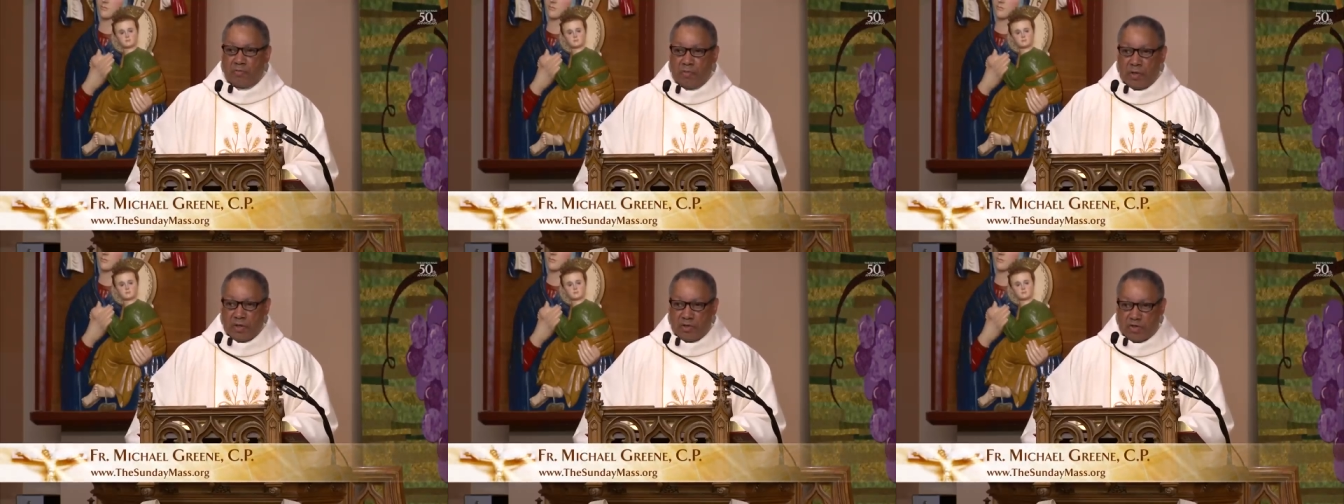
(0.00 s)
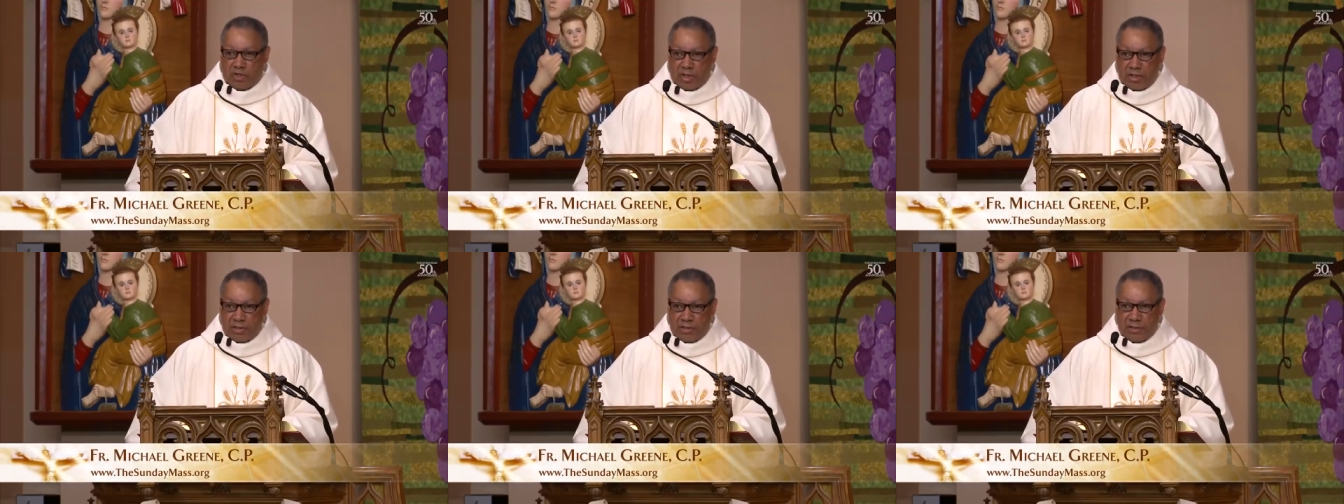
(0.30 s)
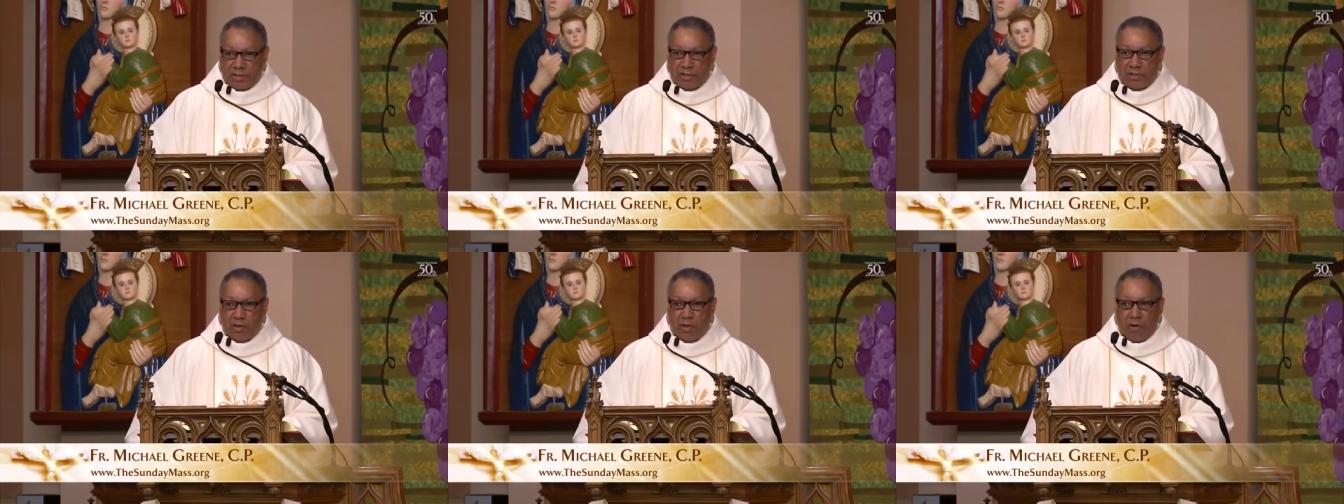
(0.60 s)
what
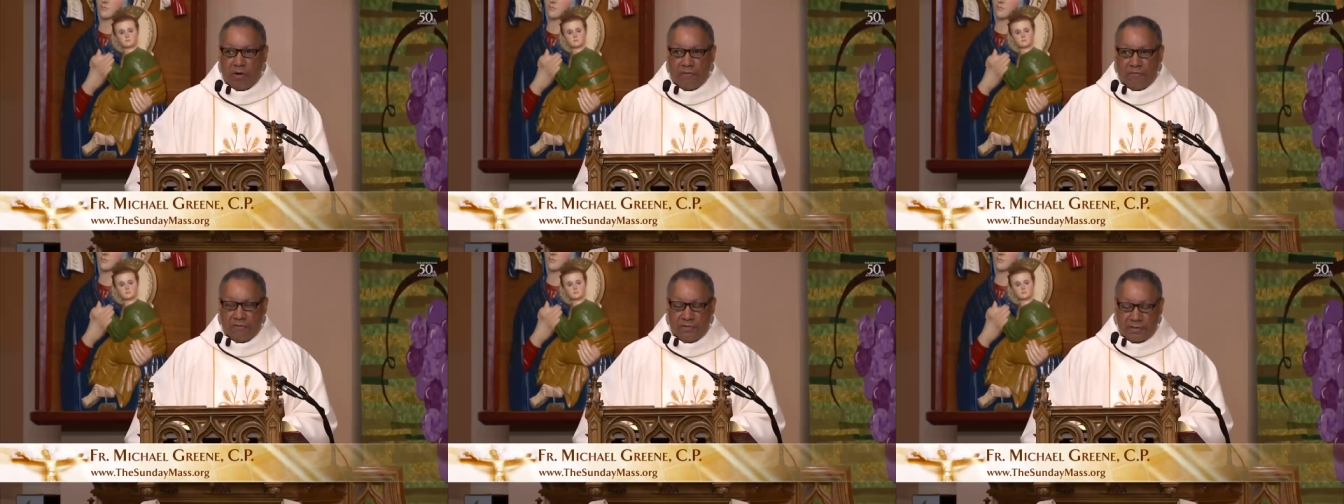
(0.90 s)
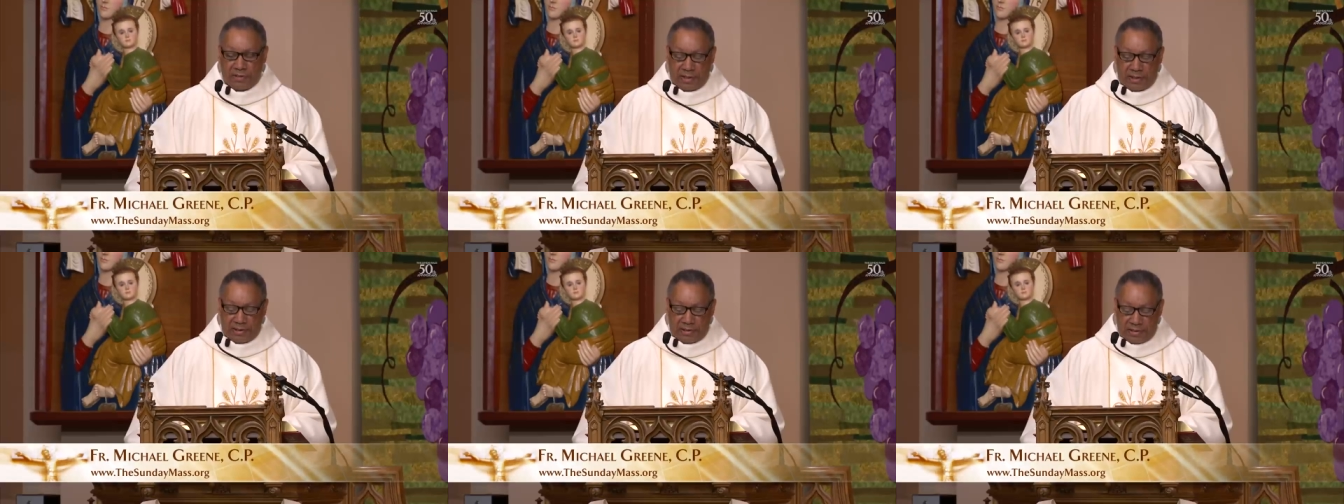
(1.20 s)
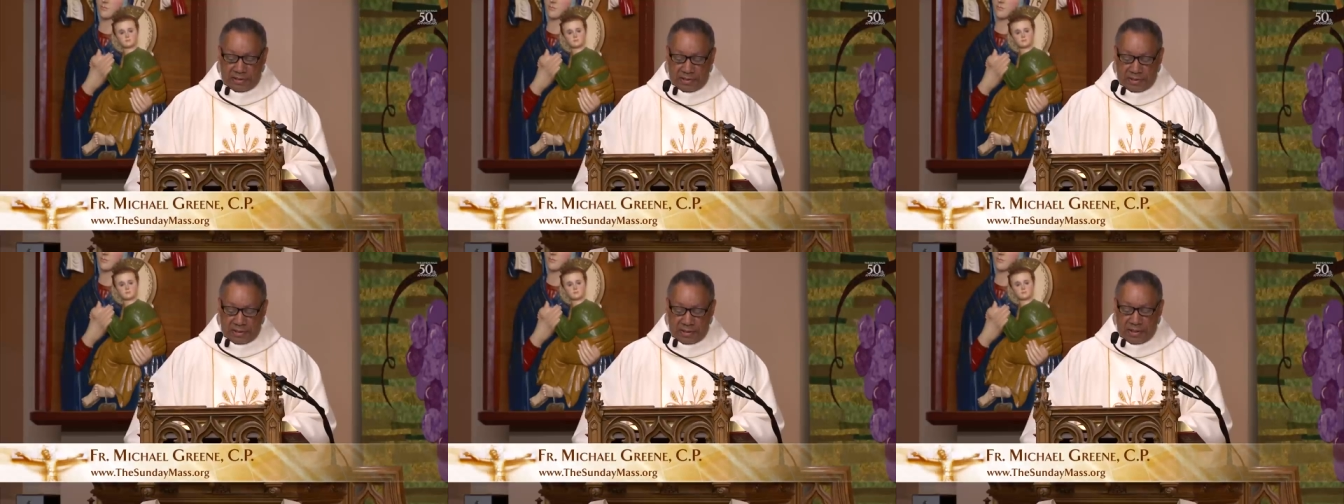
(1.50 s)
Jesus offers
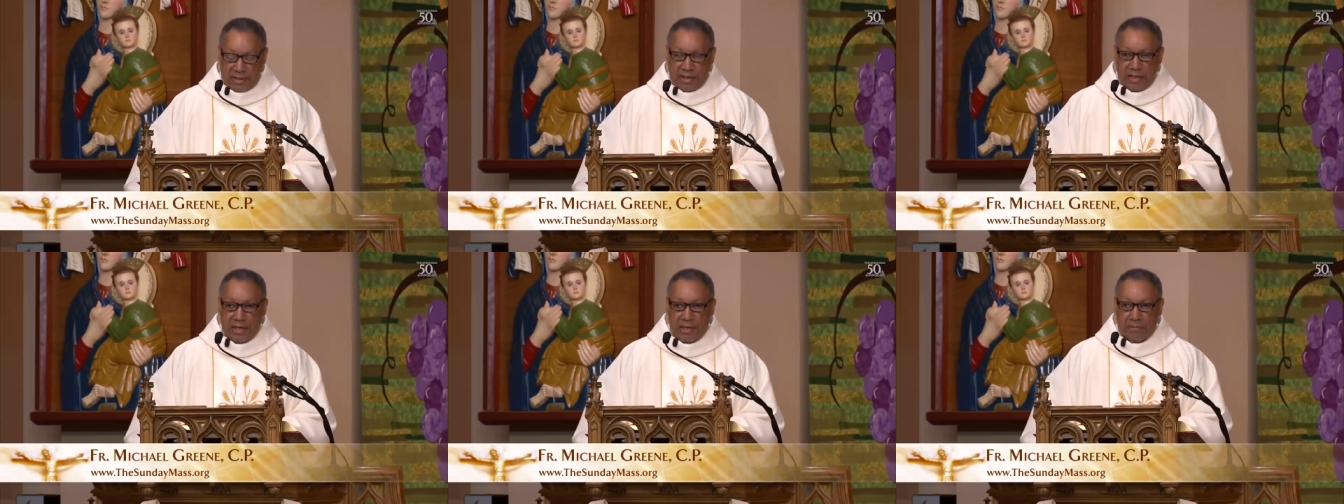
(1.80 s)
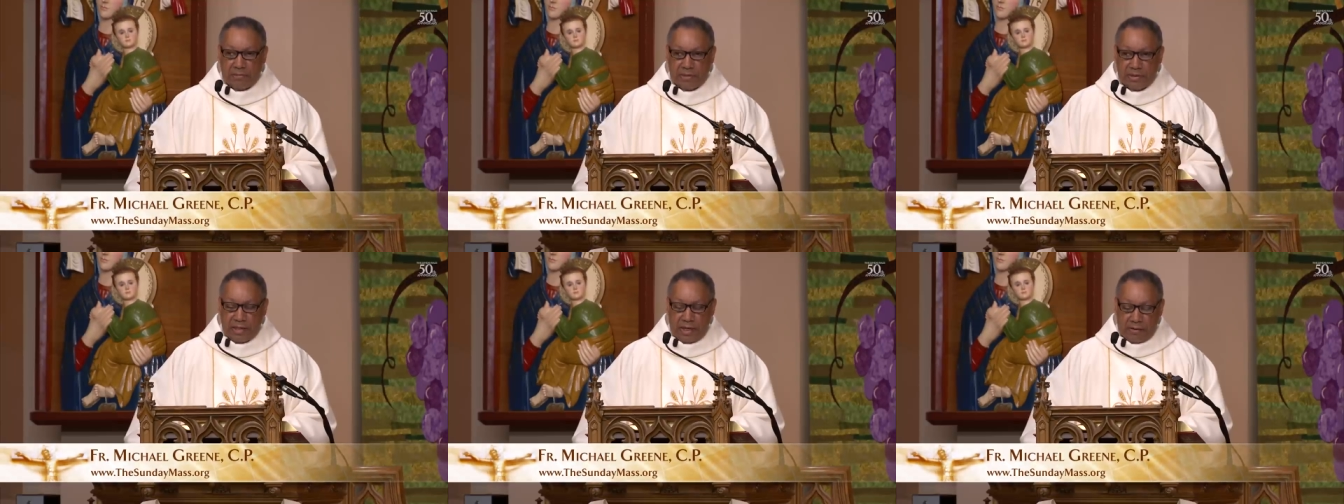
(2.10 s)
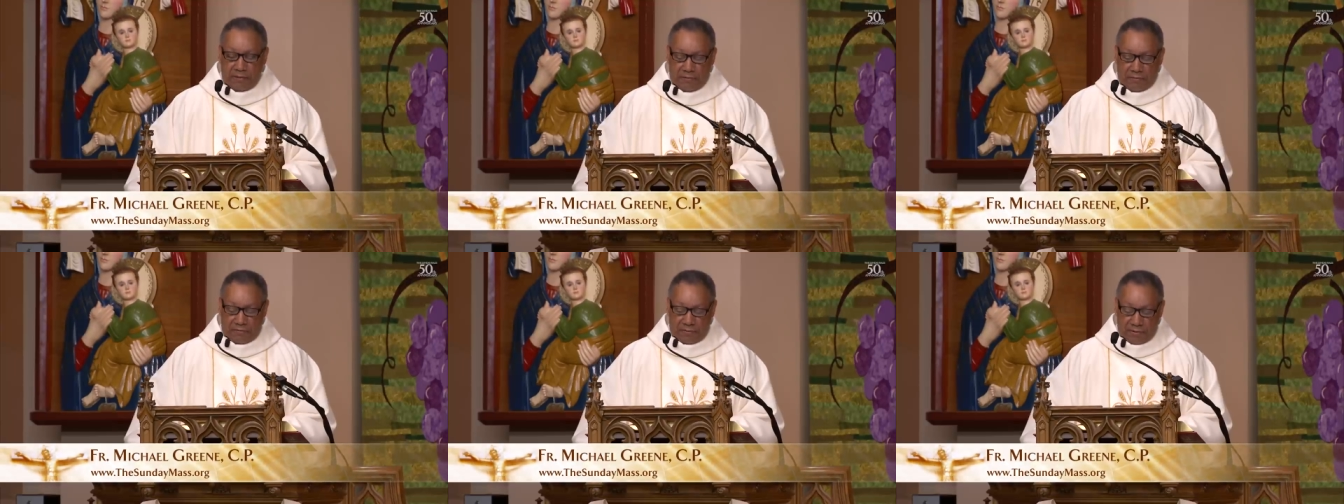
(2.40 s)
us,
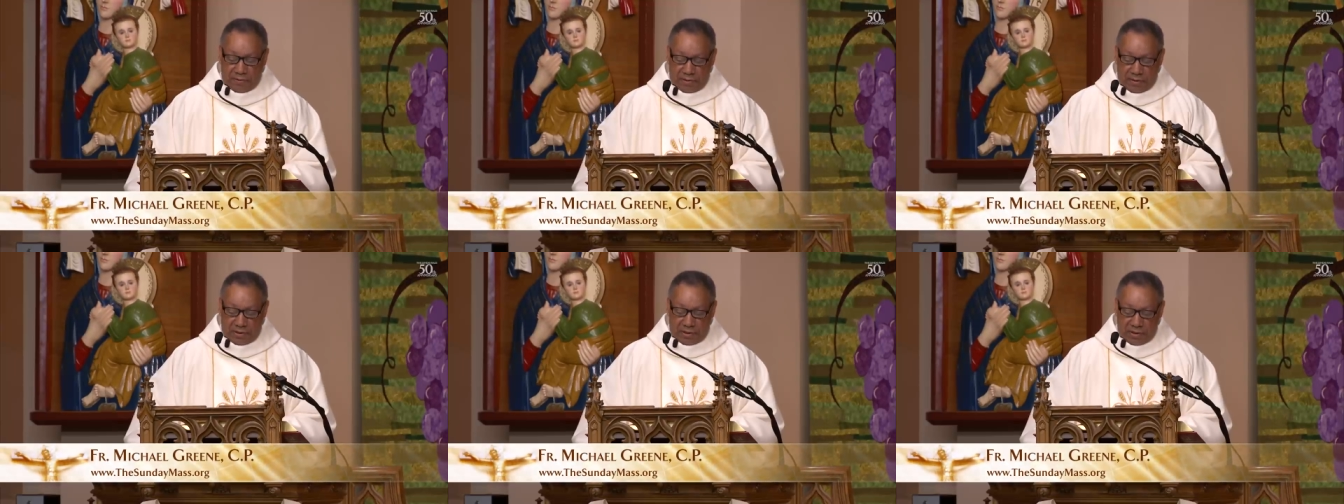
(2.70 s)
Himself.